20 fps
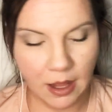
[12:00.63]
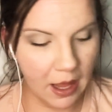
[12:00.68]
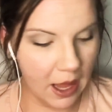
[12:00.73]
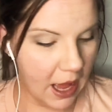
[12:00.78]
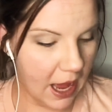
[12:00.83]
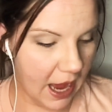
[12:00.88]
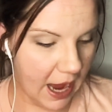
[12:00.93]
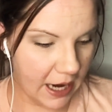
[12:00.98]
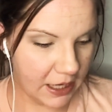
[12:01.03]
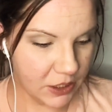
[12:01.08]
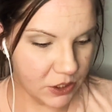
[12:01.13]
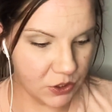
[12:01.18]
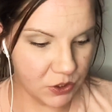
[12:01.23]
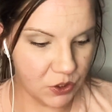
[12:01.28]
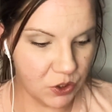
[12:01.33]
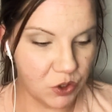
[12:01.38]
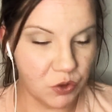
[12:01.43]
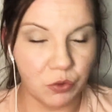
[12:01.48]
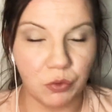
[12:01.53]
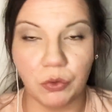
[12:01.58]
I
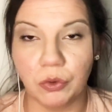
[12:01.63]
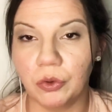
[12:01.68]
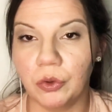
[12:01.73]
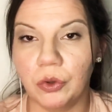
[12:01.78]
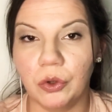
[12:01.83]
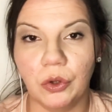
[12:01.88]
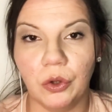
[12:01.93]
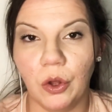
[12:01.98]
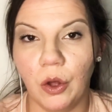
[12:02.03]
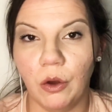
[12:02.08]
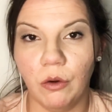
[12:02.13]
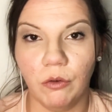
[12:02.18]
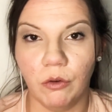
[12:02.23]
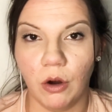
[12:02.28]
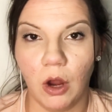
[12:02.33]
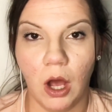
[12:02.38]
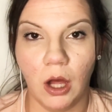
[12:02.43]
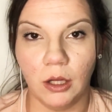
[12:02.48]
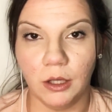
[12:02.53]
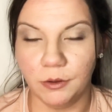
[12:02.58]
just drool over
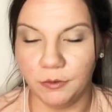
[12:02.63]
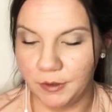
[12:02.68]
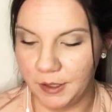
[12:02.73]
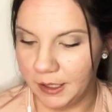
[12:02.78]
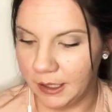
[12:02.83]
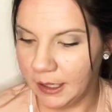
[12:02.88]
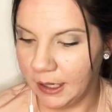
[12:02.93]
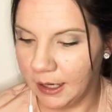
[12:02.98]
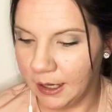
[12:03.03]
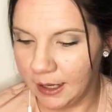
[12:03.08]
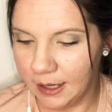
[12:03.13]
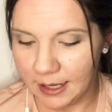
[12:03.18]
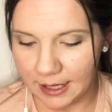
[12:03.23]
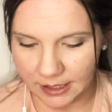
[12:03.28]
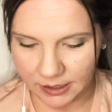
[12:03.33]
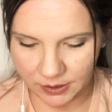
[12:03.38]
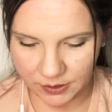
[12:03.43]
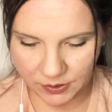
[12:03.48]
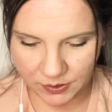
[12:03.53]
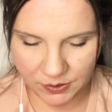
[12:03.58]
all of it.
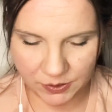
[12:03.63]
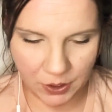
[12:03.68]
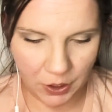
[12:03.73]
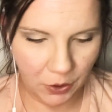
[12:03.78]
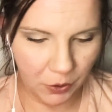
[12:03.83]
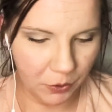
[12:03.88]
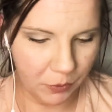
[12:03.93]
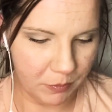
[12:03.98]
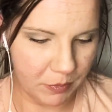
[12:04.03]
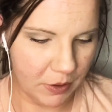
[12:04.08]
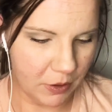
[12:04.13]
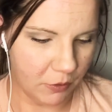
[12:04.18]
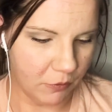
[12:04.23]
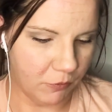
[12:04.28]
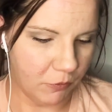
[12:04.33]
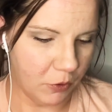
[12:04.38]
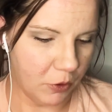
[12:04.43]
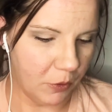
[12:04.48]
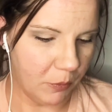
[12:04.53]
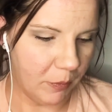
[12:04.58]
It's so
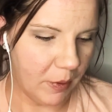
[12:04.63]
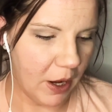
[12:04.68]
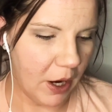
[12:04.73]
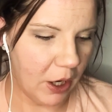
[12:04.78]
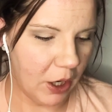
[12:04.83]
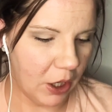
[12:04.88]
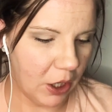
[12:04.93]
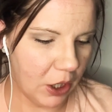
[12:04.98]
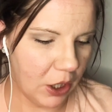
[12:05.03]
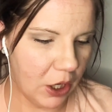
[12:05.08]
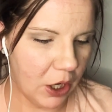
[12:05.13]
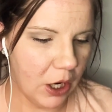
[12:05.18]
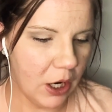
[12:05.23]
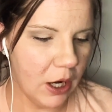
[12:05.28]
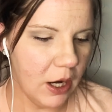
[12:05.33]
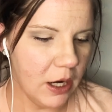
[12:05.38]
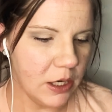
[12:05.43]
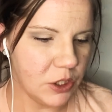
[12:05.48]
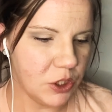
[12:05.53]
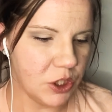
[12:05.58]
beautiful. But her
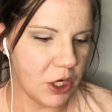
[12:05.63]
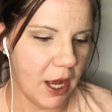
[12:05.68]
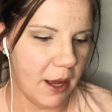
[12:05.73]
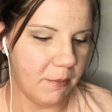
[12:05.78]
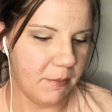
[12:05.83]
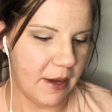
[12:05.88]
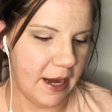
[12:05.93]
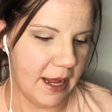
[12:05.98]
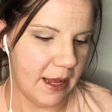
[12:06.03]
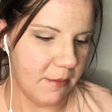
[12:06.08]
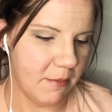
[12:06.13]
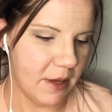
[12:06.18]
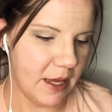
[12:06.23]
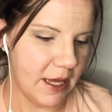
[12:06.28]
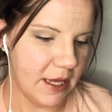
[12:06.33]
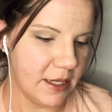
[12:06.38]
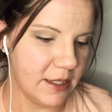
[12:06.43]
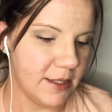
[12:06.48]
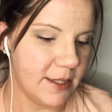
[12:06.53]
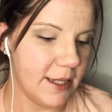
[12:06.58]
shop name
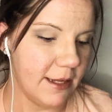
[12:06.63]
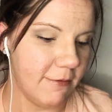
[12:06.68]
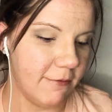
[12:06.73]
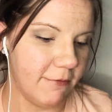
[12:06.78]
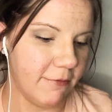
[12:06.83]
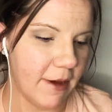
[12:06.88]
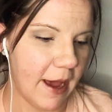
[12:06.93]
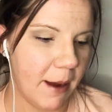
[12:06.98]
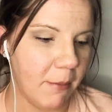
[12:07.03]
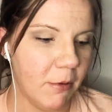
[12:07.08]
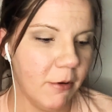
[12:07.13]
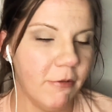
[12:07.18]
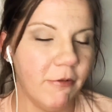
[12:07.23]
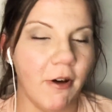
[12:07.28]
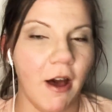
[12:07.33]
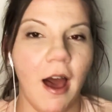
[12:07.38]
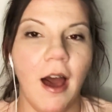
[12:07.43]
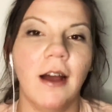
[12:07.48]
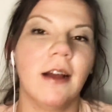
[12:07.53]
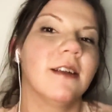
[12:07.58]
is the Fiber
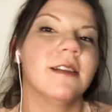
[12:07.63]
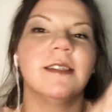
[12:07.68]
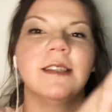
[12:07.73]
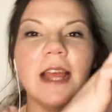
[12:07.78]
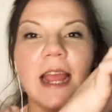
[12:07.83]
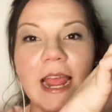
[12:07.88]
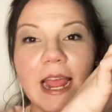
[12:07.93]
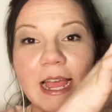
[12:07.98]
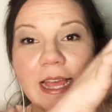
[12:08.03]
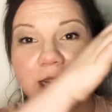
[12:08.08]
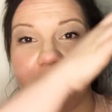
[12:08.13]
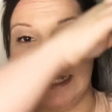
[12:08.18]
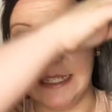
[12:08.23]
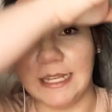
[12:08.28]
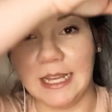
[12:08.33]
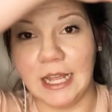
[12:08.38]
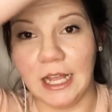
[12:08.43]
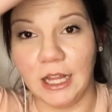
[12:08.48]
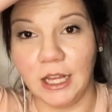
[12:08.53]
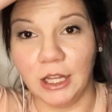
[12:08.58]
Fox, and
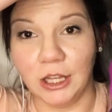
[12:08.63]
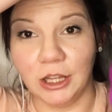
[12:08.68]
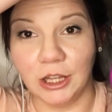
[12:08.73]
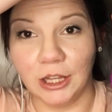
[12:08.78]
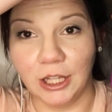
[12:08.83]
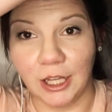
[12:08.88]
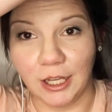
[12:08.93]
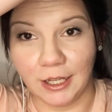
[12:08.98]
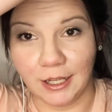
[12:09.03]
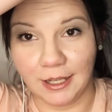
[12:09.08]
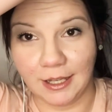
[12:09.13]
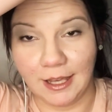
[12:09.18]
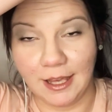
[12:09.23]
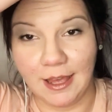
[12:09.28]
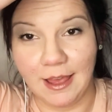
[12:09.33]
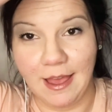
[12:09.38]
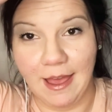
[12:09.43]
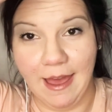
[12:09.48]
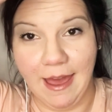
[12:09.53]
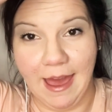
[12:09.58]
look
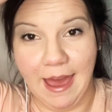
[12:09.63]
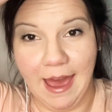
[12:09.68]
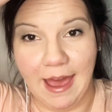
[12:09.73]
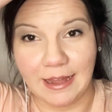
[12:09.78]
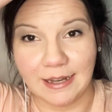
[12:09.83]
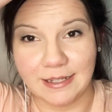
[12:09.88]
at